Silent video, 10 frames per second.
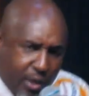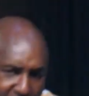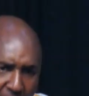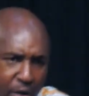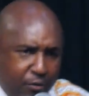
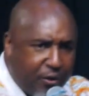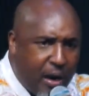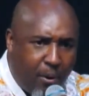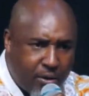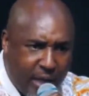care how you feel
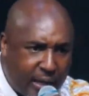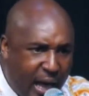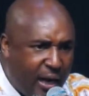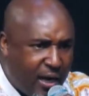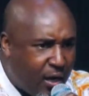about that.
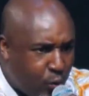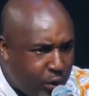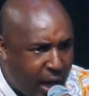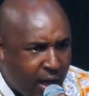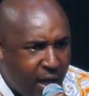
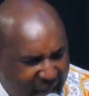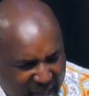Hallelujah. I